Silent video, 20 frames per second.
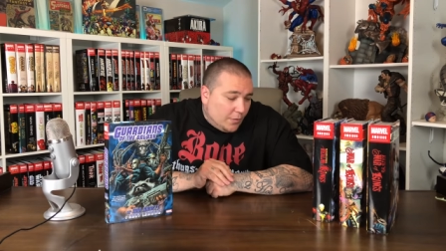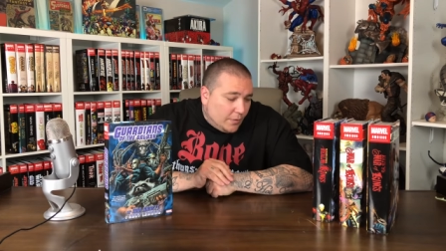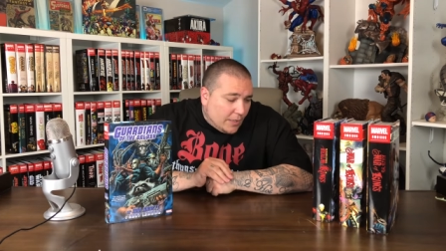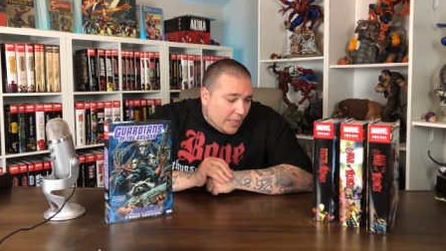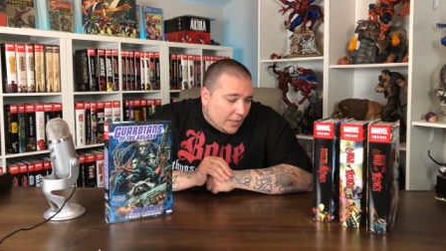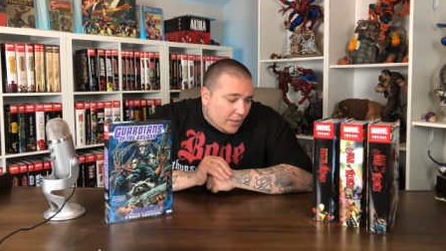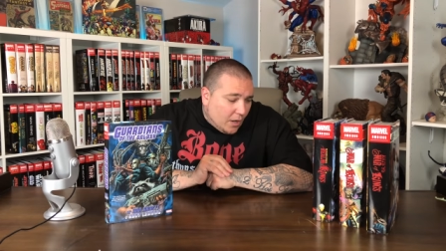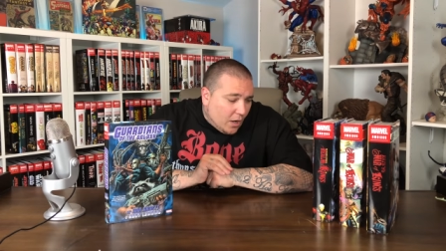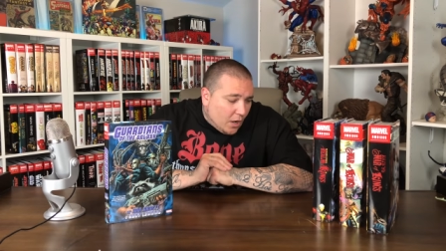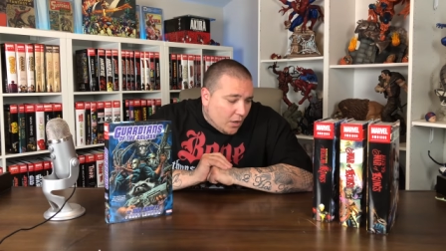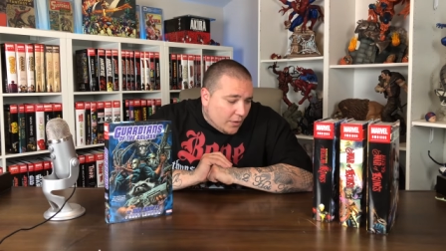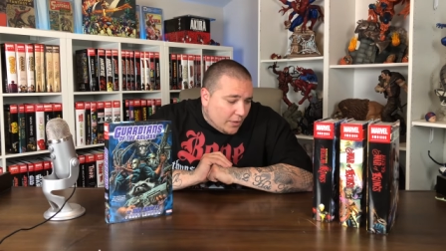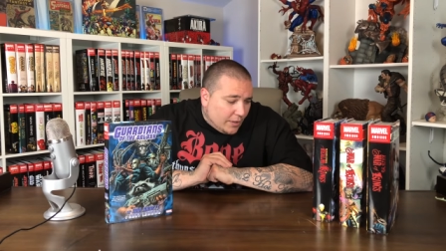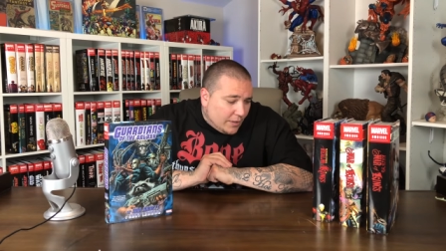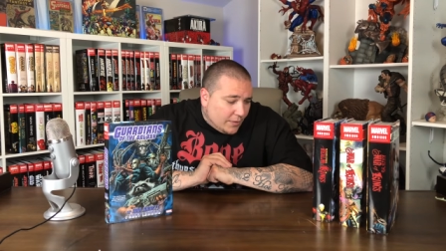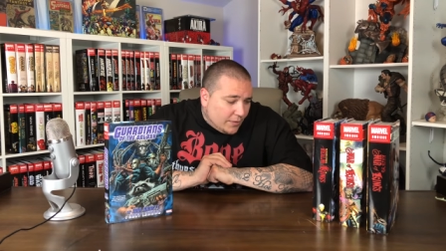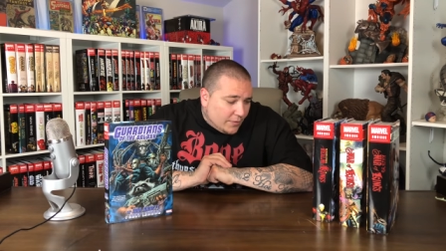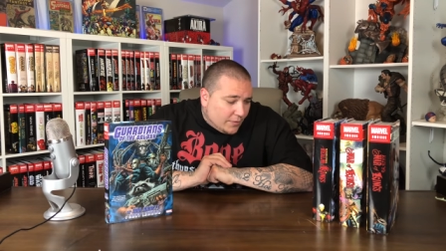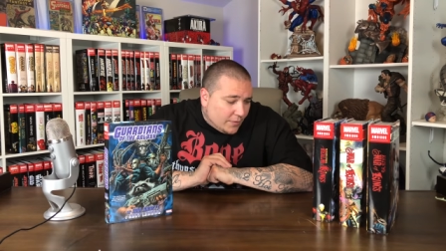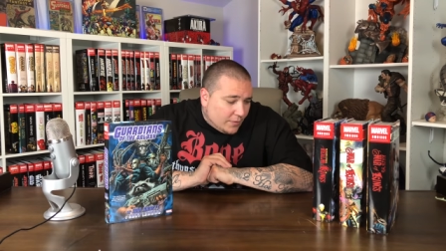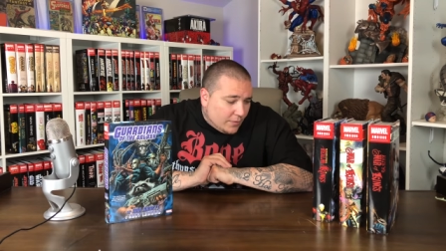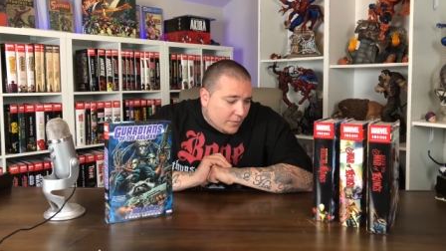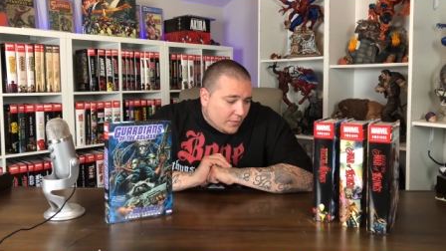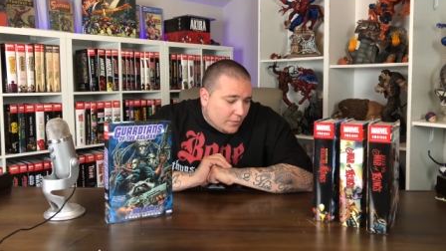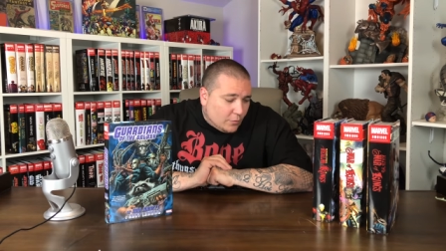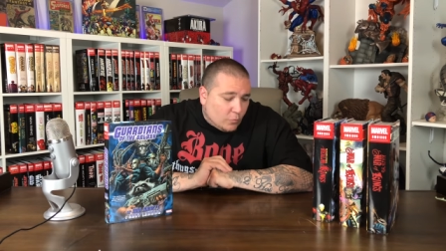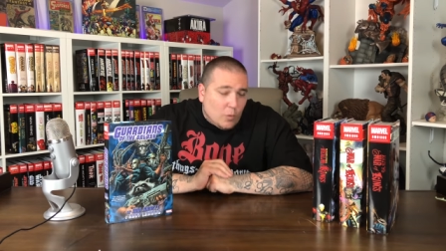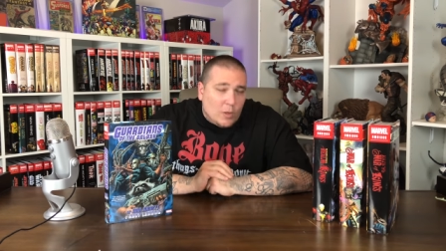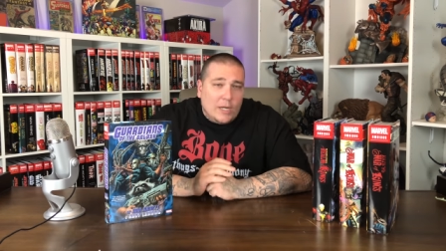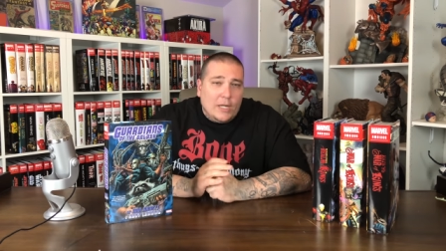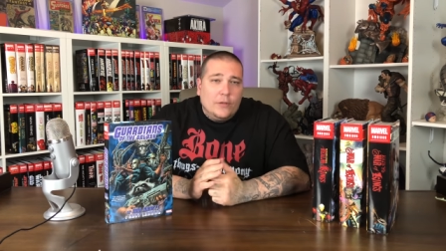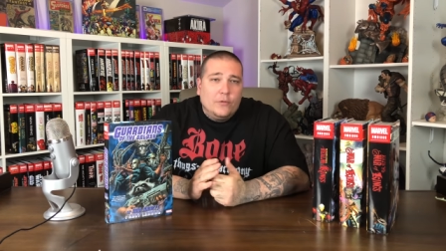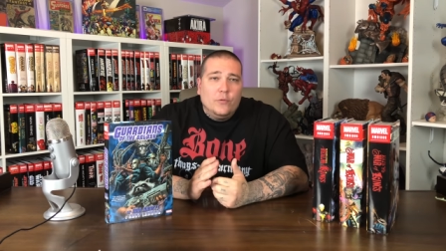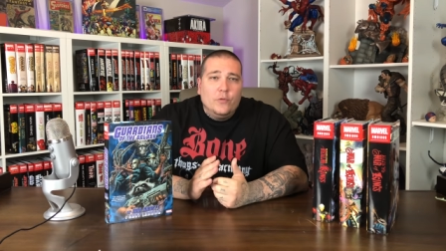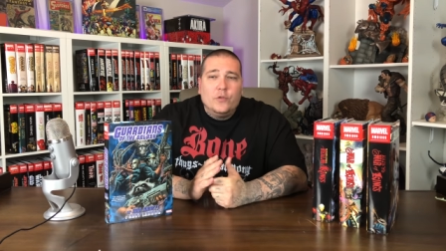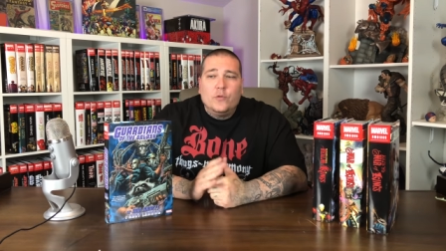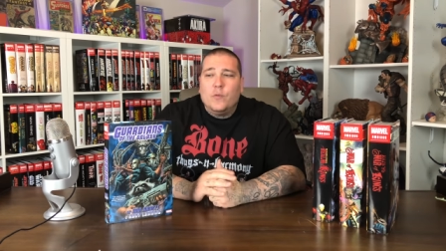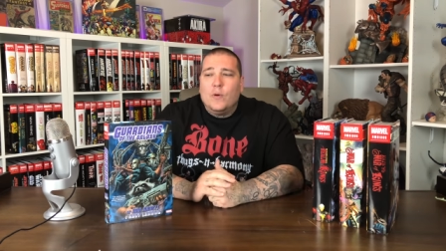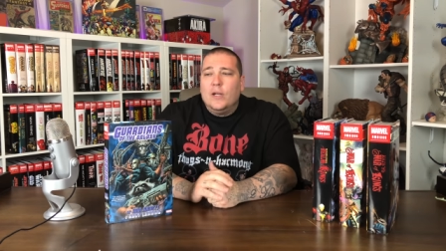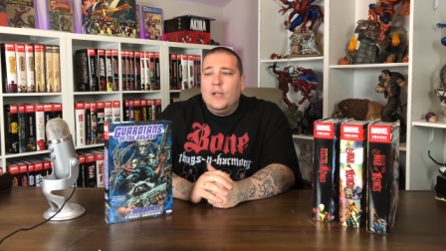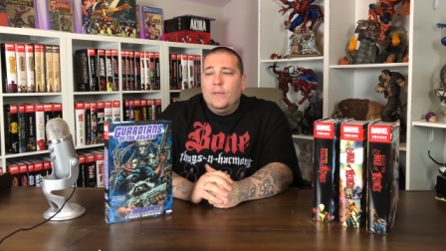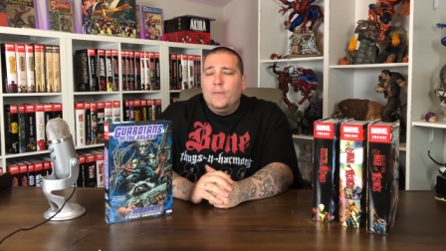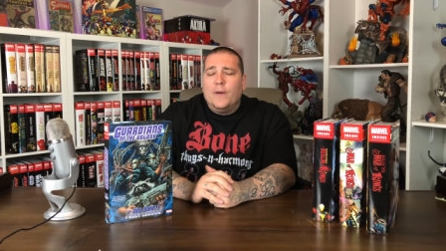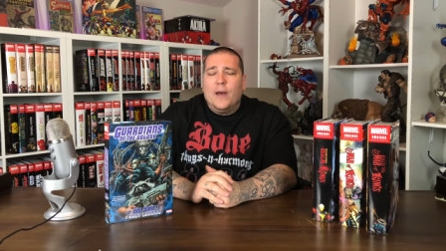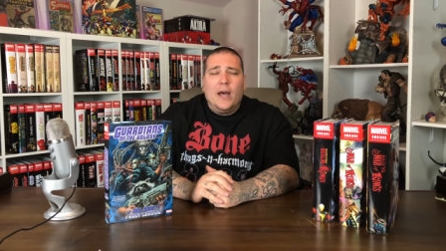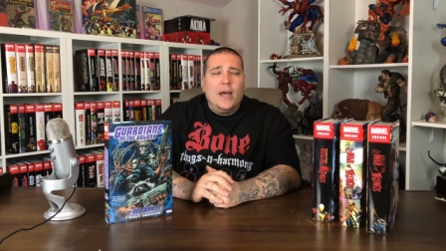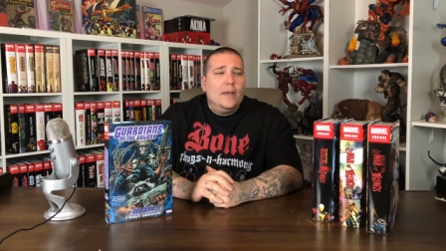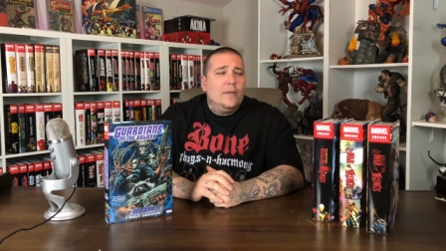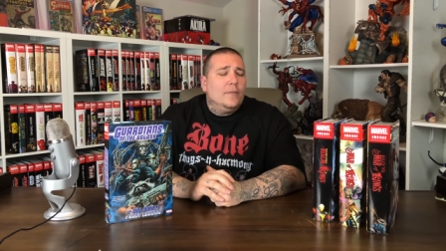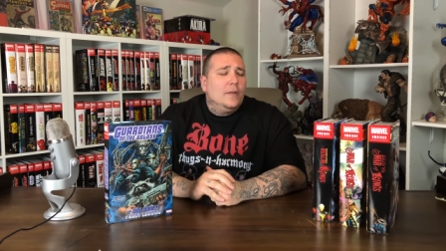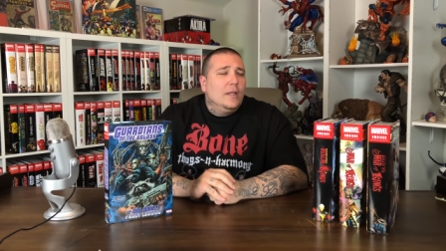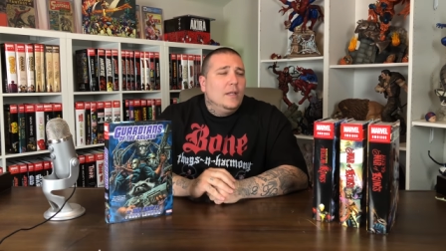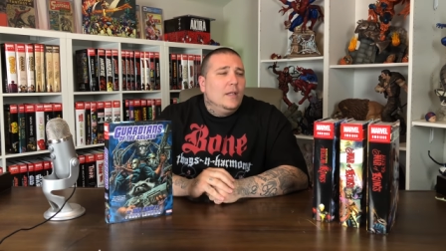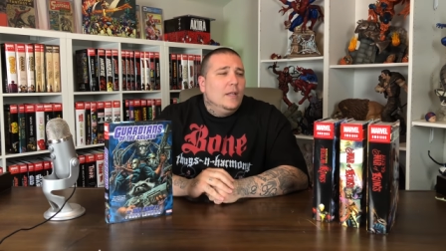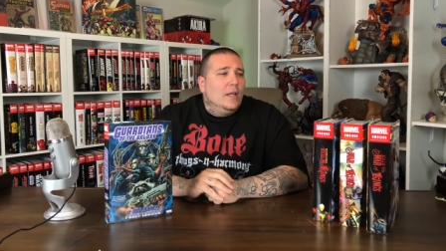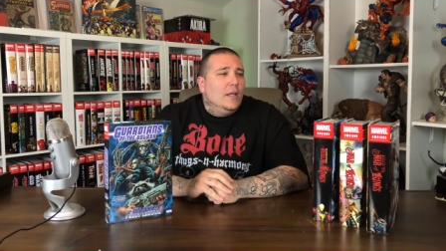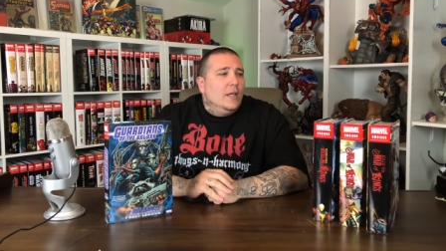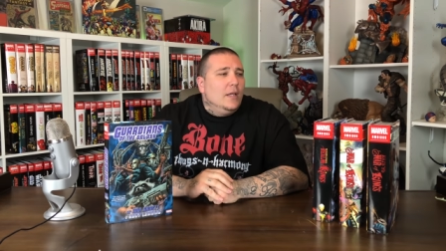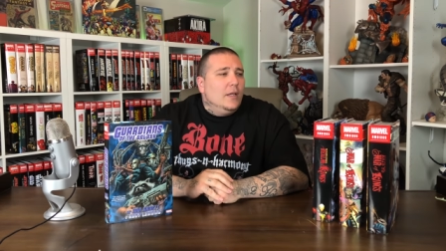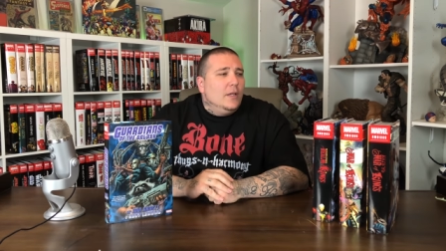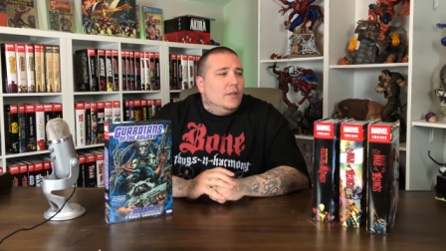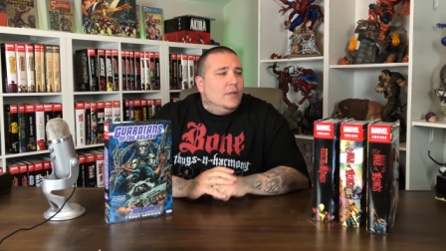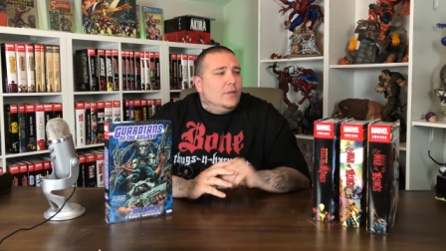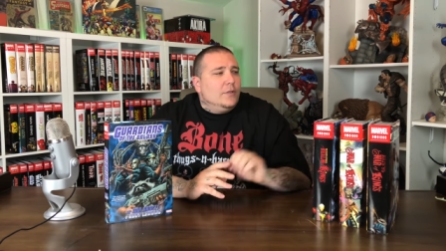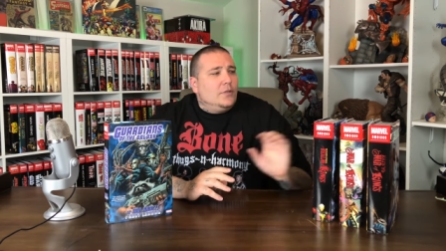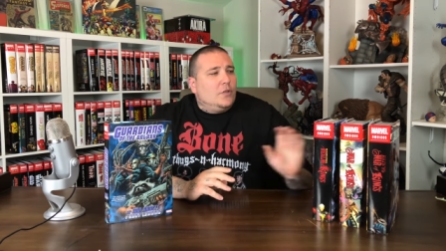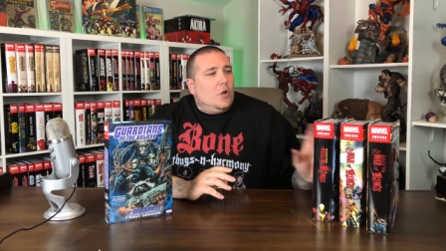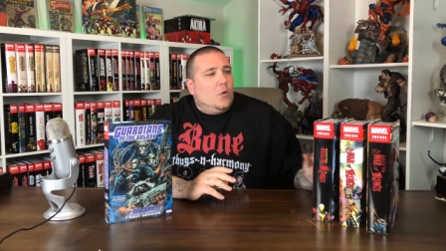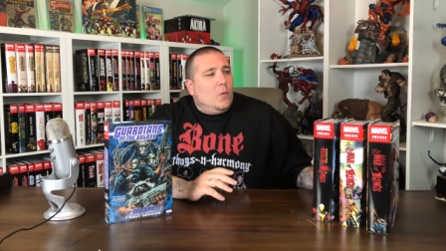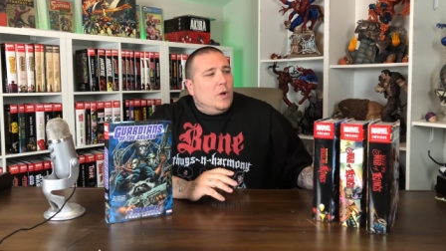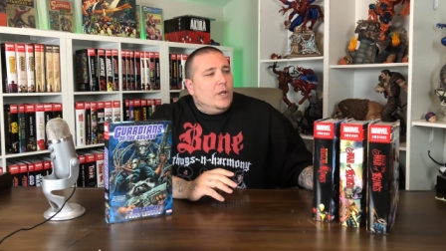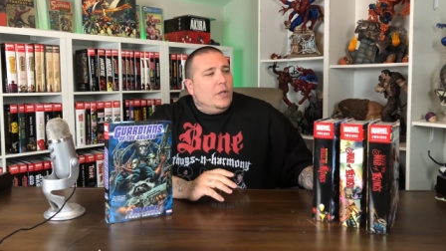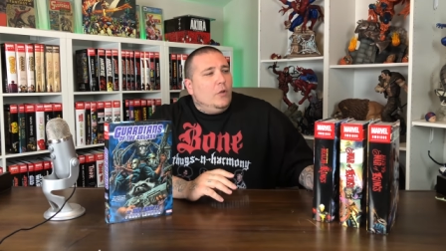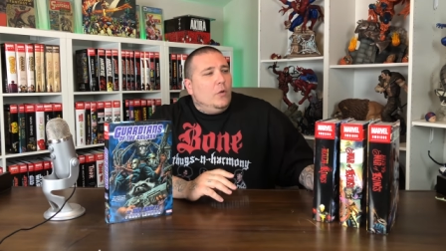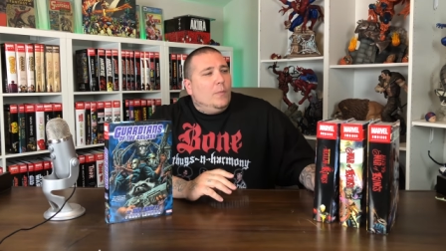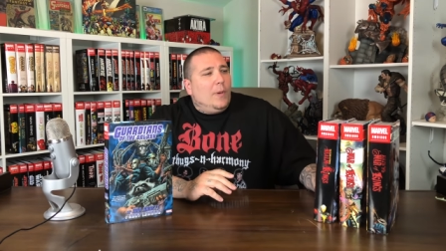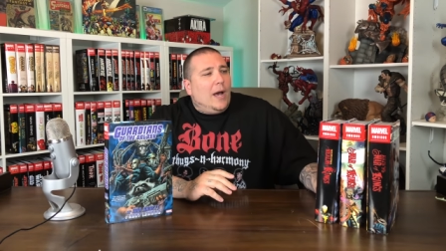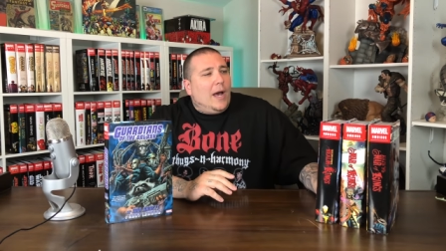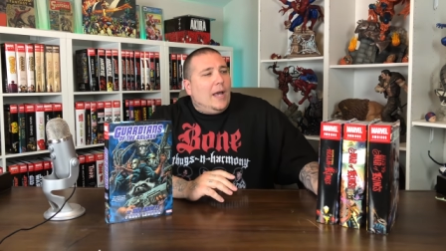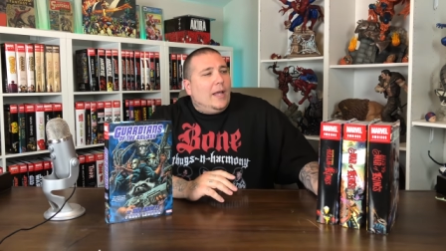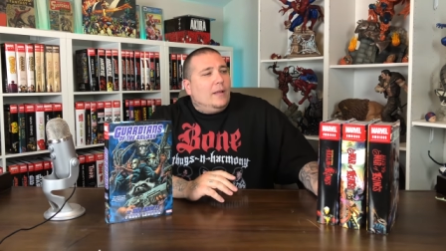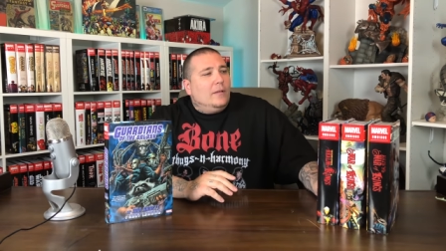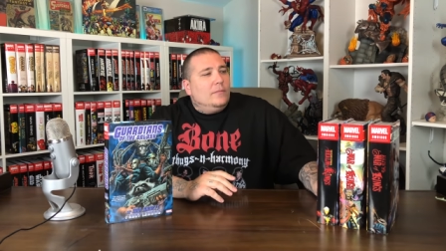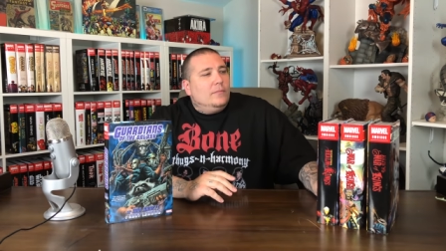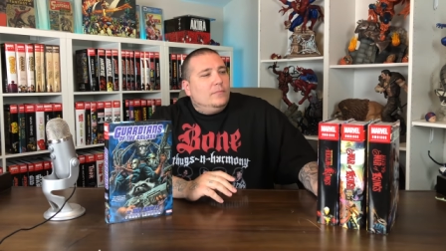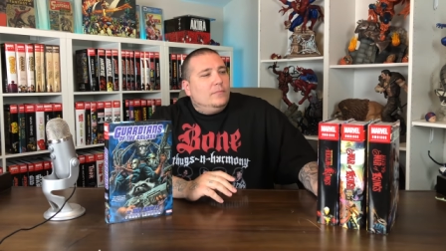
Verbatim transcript: You get Guardians 20 through 25. So what do you buy?